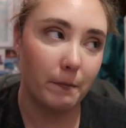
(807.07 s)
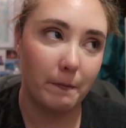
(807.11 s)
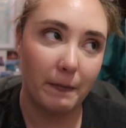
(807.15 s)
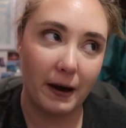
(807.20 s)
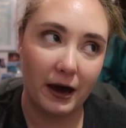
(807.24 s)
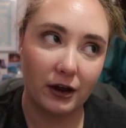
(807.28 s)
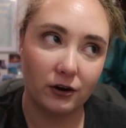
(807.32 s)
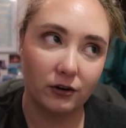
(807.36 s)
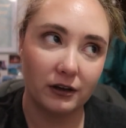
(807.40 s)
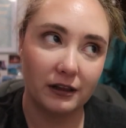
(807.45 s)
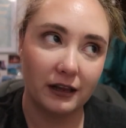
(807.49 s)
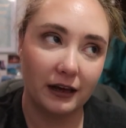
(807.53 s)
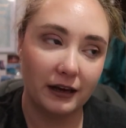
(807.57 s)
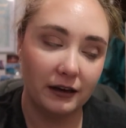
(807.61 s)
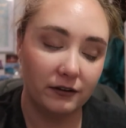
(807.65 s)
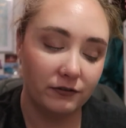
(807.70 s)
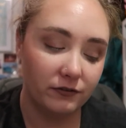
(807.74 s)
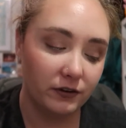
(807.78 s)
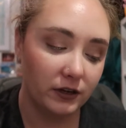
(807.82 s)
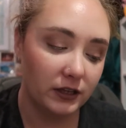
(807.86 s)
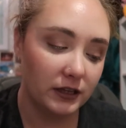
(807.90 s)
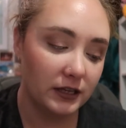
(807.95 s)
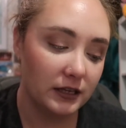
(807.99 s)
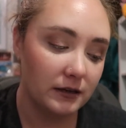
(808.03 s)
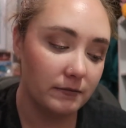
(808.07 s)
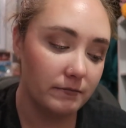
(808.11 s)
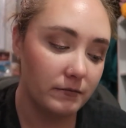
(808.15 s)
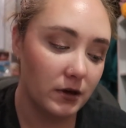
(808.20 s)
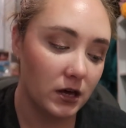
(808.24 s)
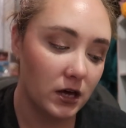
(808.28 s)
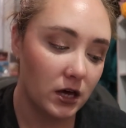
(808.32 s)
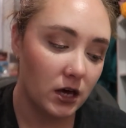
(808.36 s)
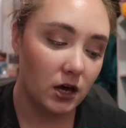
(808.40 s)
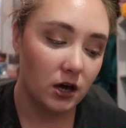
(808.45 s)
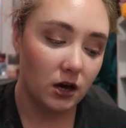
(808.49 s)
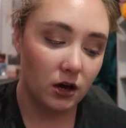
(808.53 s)
battery life on them,
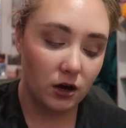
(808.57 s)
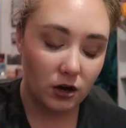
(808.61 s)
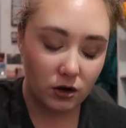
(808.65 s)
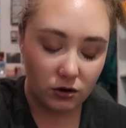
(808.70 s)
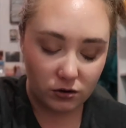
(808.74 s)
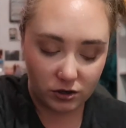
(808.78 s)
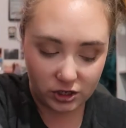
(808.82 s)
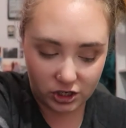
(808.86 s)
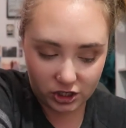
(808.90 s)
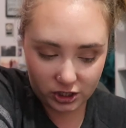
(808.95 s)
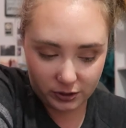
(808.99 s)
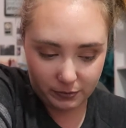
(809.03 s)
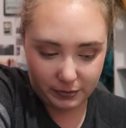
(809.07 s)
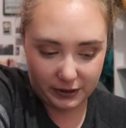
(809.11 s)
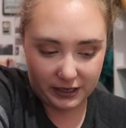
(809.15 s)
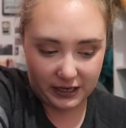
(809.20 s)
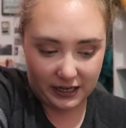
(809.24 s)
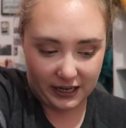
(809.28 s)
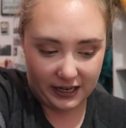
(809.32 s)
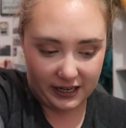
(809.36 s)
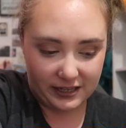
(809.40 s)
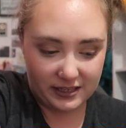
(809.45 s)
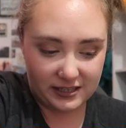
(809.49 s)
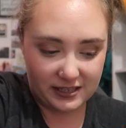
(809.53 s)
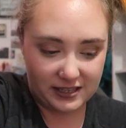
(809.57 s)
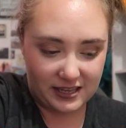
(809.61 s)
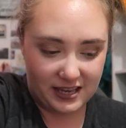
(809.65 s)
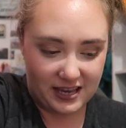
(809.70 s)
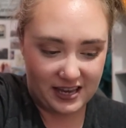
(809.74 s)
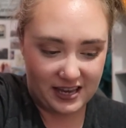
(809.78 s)
which should be nice.